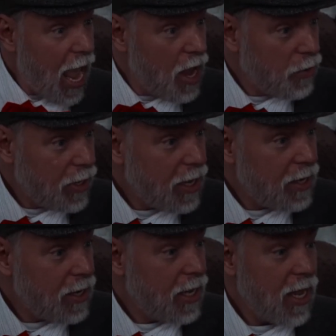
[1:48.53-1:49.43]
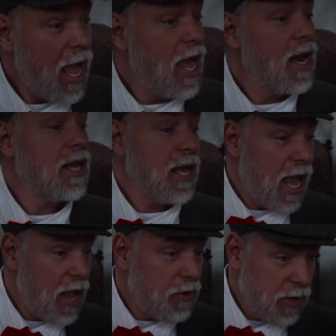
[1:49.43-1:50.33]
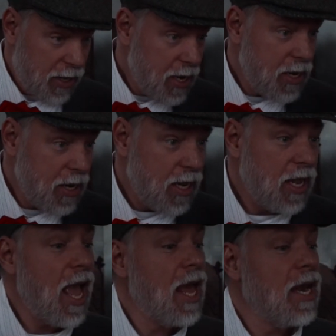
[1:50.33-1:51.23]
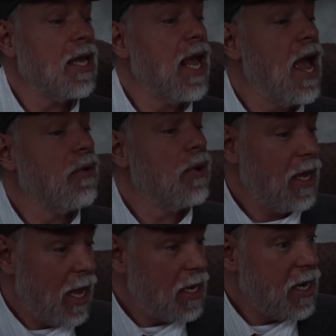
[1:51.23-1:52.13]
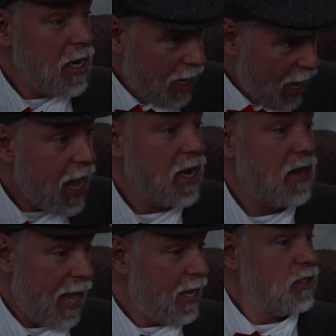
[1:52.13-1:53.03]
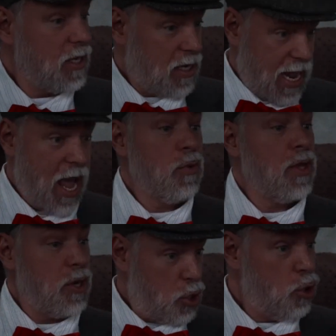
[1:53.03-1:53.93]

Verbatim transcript: Gary, Indiana, Gary, Indiana, Gary, Indiana, that's the town that